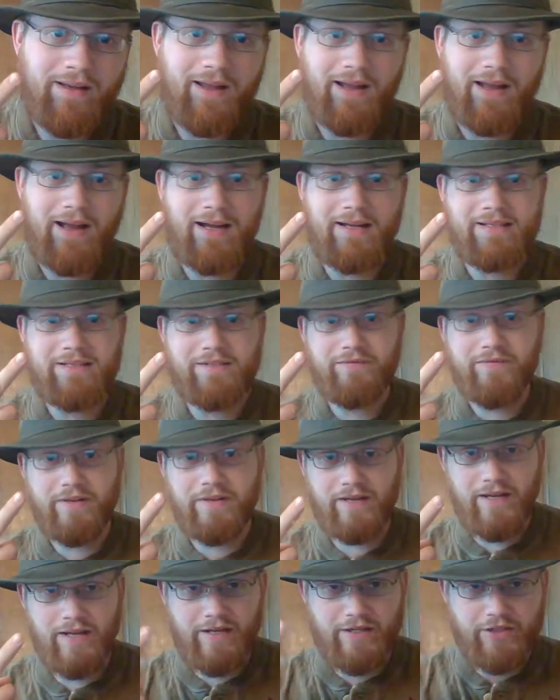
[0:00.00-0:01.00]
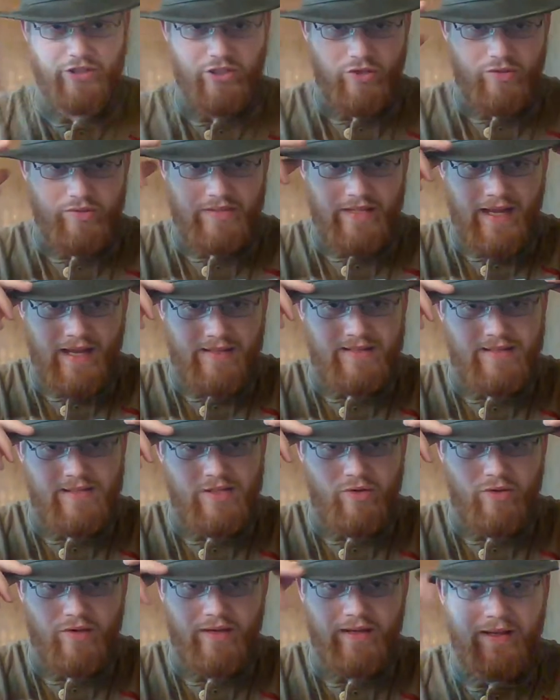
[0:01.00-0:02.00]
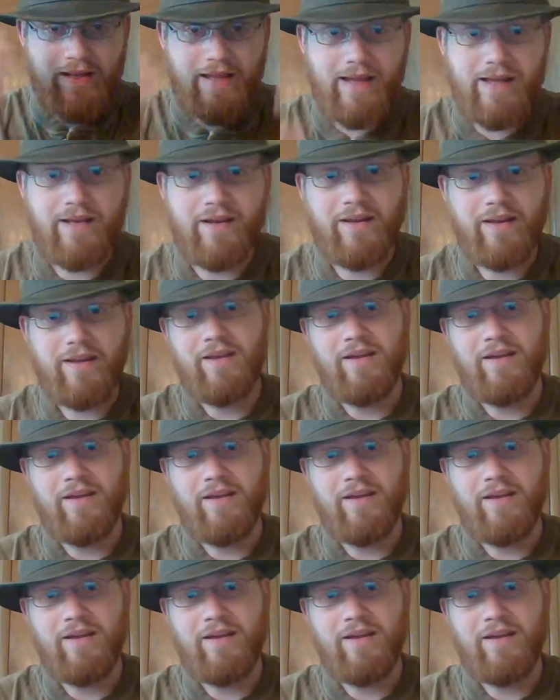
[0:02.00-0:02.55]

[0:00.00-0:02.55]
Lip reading: kinds of Indiana Jones hats that you can get.